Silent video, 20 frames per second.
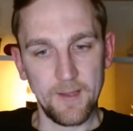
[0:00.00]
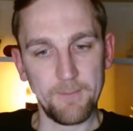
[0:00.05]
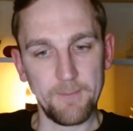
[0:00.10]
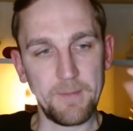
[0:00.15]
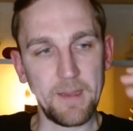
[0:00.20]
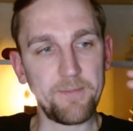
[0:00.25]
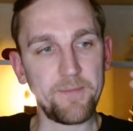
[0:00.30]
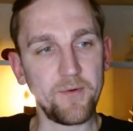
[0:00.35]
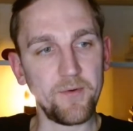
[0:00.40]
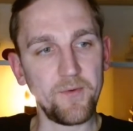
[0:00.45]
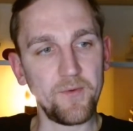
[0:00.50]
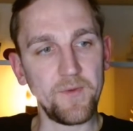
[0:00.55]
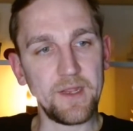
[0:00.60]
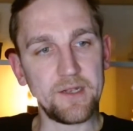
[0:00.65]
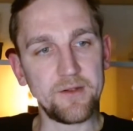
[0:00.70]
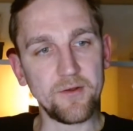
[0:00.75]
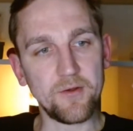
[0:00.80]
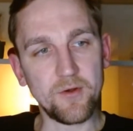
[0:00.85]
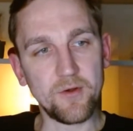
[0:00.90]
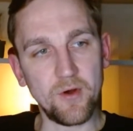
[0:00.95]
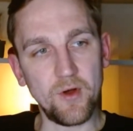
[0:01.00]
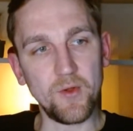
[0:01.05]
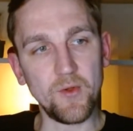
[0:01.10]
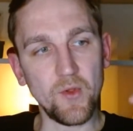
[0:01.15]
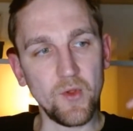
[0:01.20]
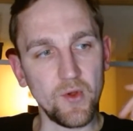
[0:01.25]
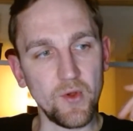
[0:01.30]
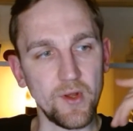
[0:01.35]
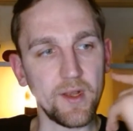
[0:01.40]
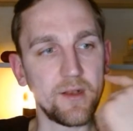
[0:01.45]
People need to call
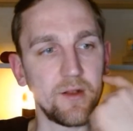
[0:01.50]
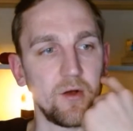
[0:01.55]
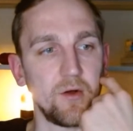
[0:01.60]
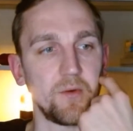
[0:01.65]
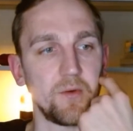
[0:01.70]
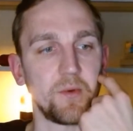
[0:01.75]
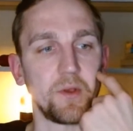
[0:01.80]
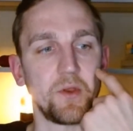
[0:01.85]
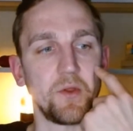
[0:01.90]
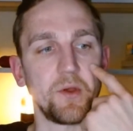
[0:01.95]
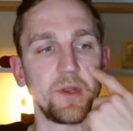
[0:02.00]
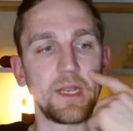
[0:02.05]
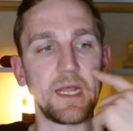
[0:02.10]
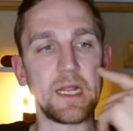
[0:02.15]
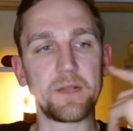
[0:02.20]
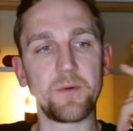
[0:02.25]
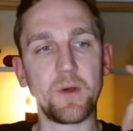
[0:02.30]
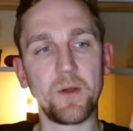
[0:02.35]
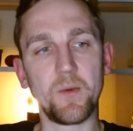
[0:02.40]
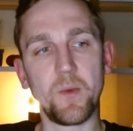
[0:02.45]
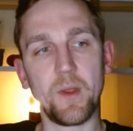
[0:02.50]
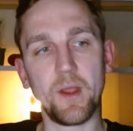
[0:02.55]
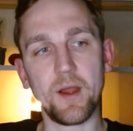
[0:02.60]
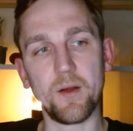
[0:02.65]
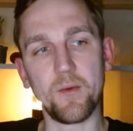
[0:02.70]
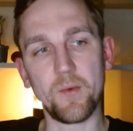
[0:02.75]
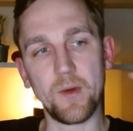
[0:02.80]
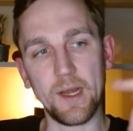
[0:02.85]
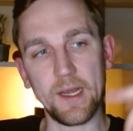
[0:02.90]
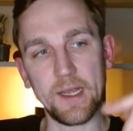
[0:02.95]
you and talk with you, and that's why we
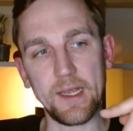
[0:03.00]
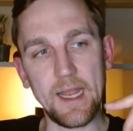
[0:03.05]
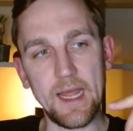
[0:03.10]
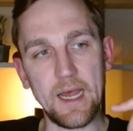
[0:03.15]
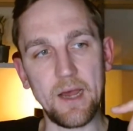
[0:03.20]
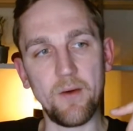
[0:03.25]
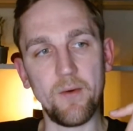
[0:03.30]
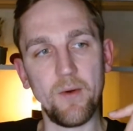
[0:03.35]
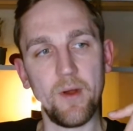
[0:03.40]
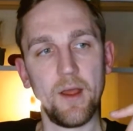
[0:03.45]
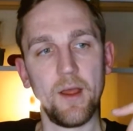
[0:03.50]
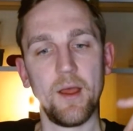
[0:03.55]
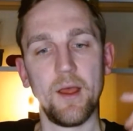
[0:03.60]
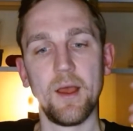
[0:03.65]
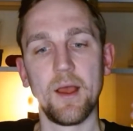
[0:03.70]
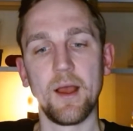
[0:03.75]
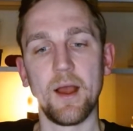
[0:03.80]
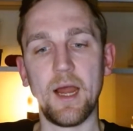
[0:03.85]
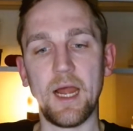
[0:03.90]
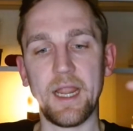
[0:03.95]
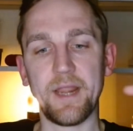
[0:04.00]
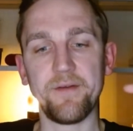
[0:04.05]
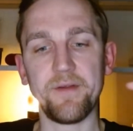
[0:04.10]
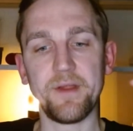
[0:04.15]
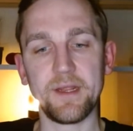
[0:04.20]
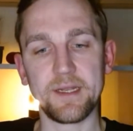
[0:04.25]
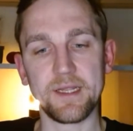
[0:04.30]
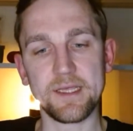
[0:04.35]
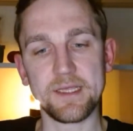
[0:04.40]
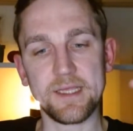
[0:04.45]
are right now
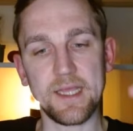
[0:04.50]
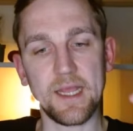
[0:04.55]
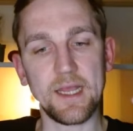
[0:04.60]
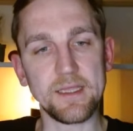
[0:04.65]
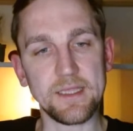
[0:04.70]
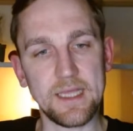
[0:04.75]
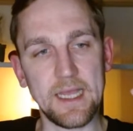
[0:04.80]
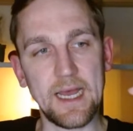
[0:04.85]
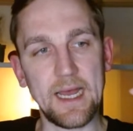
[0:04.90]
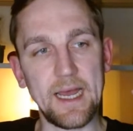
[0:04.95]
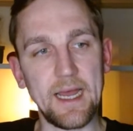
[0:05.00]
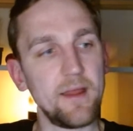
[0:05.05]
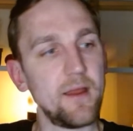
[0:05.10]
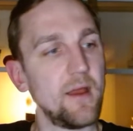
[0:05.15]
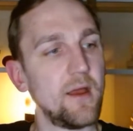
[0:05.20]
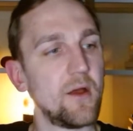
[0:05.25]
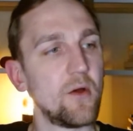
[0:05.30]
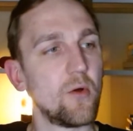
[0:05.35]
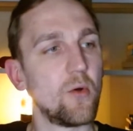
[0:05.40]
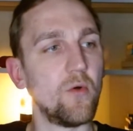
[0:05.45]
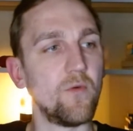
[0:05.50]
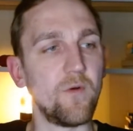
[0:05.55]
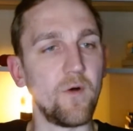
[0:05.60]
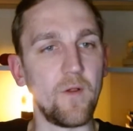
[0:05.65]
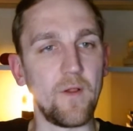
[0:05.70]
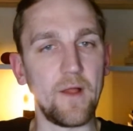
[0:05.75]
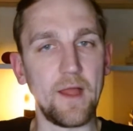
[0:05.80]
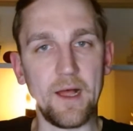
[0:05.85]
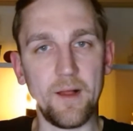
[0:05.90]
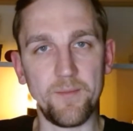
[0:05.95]
hiring the sales guy who
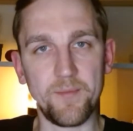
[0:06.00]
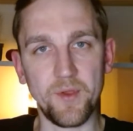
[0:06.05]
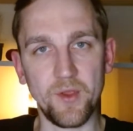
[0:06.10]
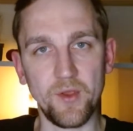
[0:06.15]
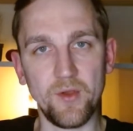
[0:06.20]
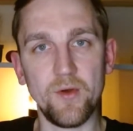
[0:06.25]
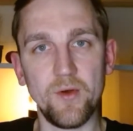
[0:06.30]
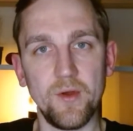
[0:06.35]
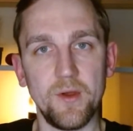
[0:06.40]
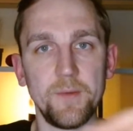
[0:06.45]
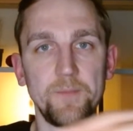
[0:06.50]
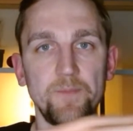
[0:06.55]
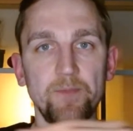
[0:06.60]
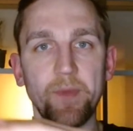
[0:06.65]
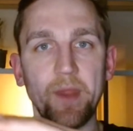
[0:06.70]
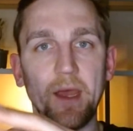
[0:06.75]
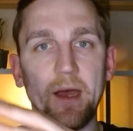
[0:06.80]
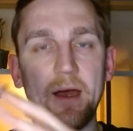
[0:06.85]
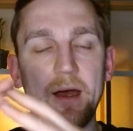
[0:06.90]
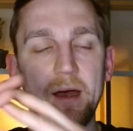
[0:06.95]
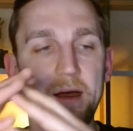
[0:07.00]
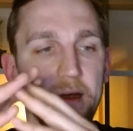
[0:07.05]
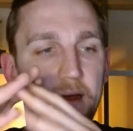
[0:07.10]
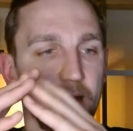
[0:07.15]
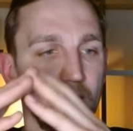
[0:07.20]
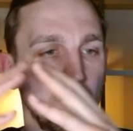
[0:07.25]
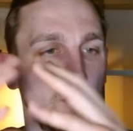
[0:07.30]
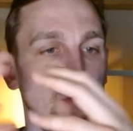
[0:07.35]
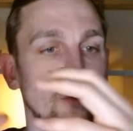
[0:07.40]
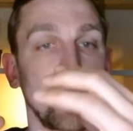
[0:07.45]
will help you,
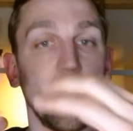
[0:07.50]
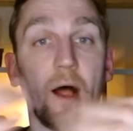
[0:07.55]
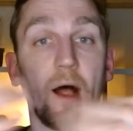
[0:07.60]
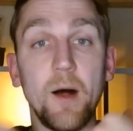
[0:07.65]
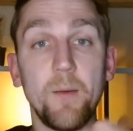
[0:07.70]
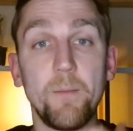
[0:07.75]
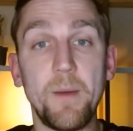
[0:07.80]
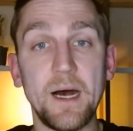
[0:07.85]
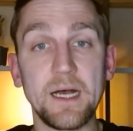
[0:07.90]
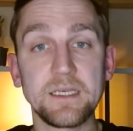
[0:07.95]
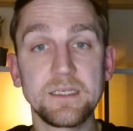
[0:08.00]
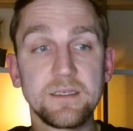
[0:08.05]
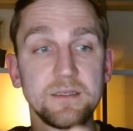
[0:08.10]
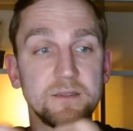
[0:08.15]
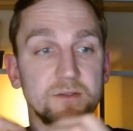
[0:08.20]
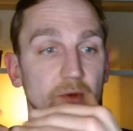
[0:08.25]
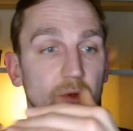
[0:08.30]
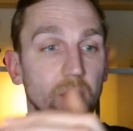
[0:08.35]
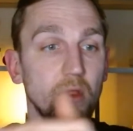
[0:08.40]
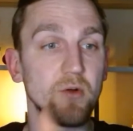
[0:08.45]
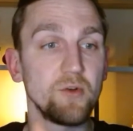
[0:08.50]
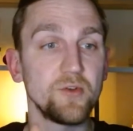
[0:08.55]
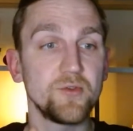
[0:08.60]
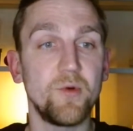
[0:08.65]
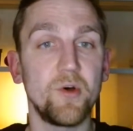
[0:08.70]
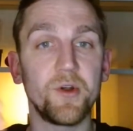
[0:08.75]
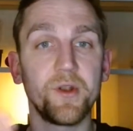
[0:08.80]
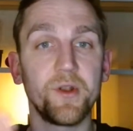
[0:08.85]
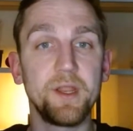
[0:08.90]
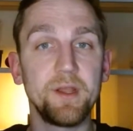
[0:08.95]
who will help us to close
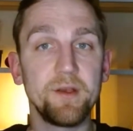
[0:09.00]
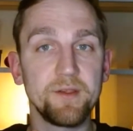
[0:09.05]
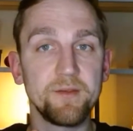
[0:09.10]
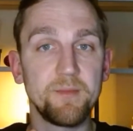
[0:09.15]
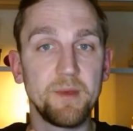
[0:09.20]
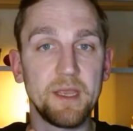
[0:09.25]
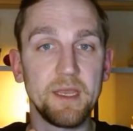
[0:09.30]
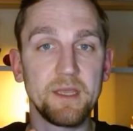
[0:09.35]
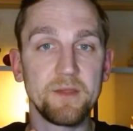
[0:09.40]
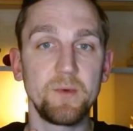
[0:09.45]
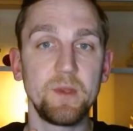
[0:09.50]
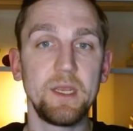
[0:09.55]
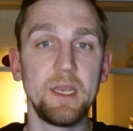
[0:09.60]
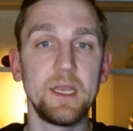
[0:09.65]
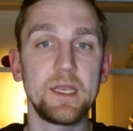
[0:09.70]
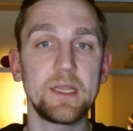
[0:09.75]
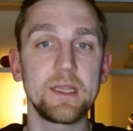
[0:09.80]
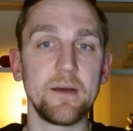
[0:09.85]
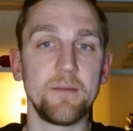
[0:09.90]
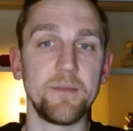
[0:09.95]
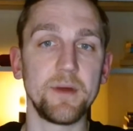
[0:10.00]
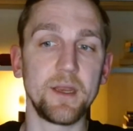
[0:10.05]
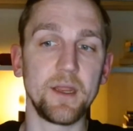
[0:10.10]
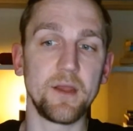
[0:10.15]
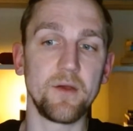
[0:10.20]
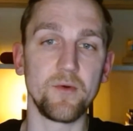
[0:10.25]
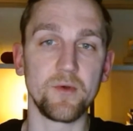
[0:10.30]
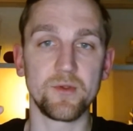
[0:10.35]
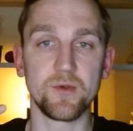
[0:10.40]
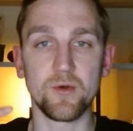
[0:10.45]
more deals, because we need somebody
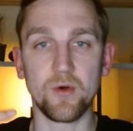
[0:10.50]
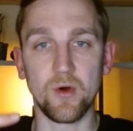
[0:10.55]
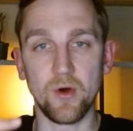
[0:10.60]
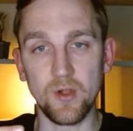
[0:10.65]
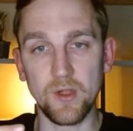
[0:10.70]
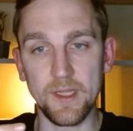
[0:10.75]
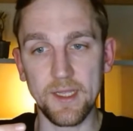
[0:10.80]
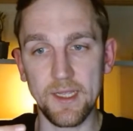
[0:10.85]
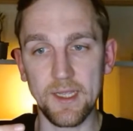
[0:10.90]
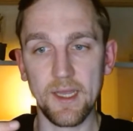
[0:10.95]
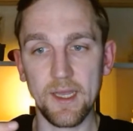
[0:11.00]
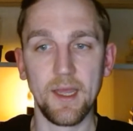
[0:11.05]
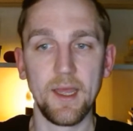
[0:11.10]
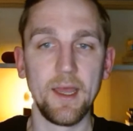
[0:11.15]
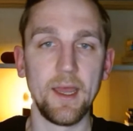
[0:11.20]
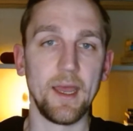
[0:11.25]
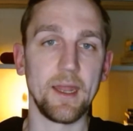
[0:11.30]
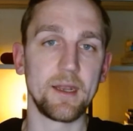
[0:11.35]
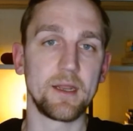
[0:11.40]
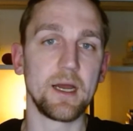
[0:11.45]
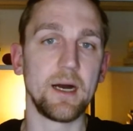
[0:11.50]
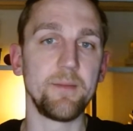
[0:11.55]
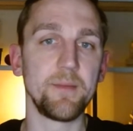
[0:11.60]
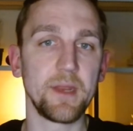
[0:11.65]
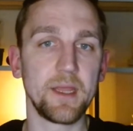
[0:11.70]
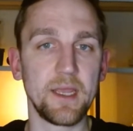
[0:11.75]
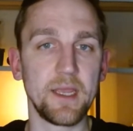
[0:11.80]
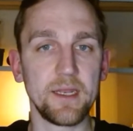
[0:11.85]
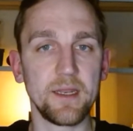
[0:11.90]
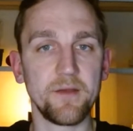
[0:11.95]
who is calling and
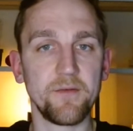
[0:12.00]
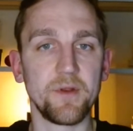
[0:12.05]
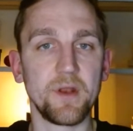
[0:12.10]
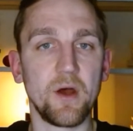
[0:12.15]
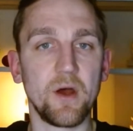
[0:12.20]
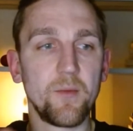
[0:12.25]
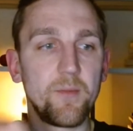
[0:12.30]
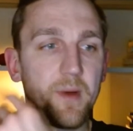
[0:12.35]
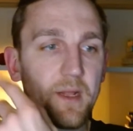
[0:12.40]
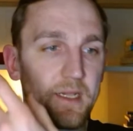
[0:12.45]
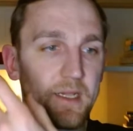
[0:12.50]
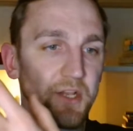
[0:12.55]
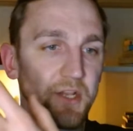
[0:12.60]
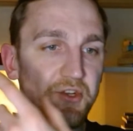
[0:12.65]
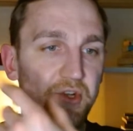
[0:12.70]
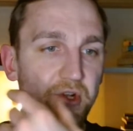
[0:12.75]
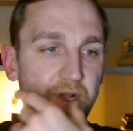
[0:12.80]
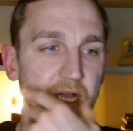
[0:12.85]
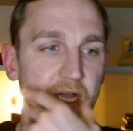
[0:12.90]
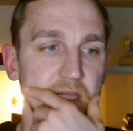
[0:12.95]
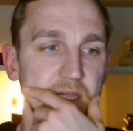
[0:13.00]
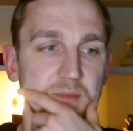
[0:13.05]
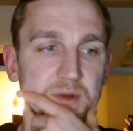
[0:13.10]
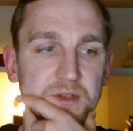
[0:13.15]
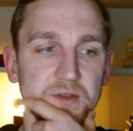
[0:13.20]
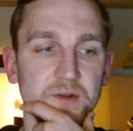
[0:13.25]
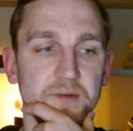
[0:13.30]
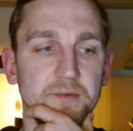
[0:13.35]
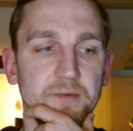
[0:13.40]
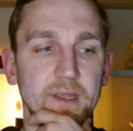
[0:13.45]
communicating with our potential customers
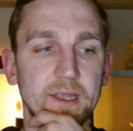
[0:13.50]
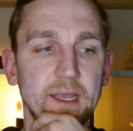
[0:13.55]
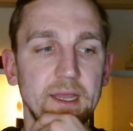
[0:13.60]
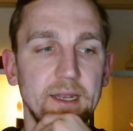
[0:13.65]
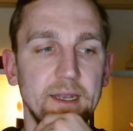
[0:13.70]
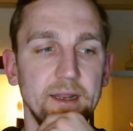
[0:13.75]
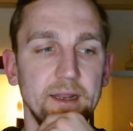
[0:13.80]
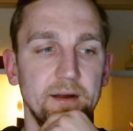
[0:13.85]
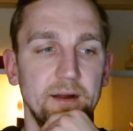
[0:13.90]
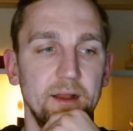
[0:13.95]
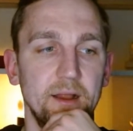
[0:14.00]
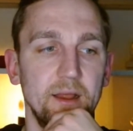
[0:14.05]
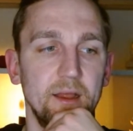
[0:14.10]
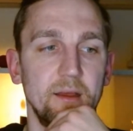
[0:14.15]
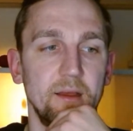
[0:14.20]
so that we get there.